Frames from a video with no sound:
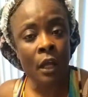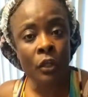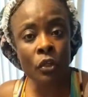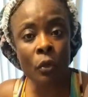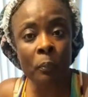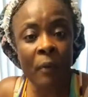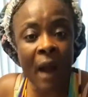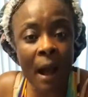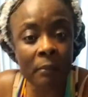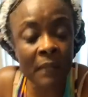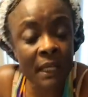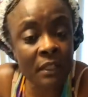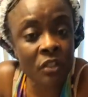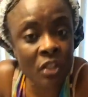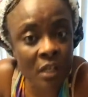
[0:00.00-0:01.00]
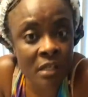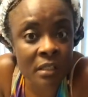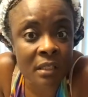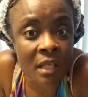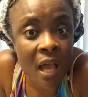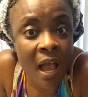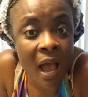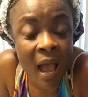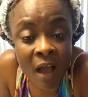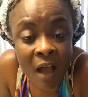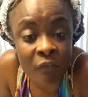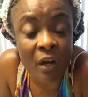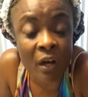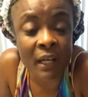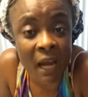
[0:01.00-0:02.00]
you probably just
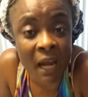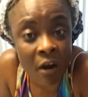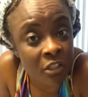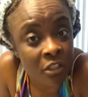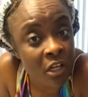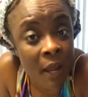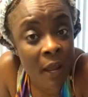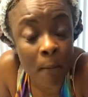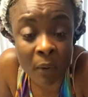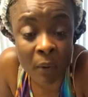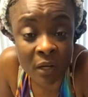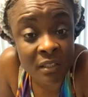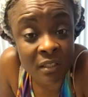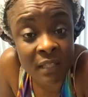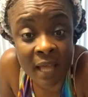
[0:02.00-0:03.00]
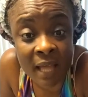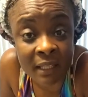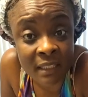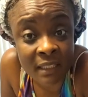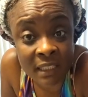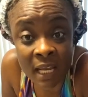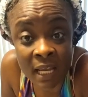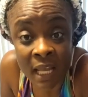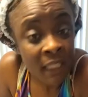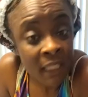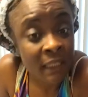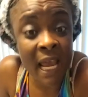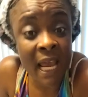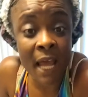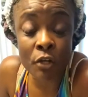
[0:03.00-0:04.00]
have a character and personality
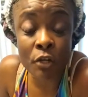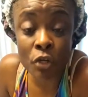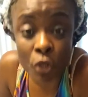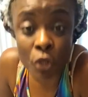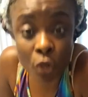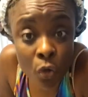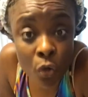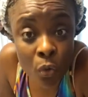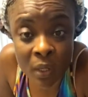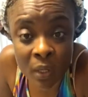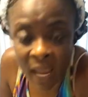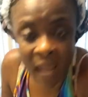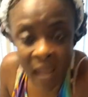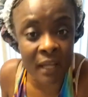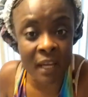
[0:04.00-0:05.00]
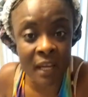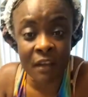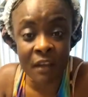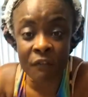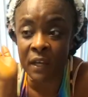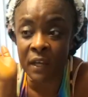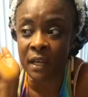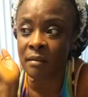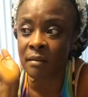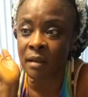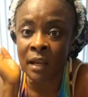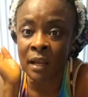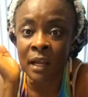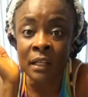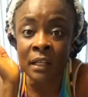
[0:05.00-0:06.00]
that you can't even
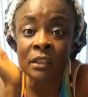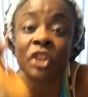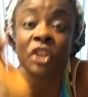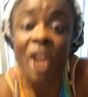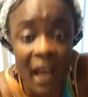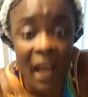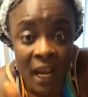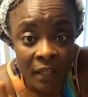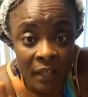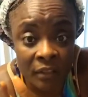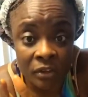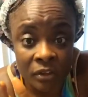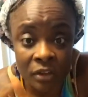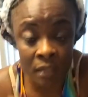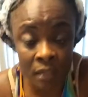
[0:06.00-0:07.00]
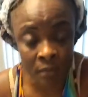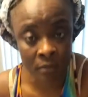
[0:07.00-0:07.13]
change.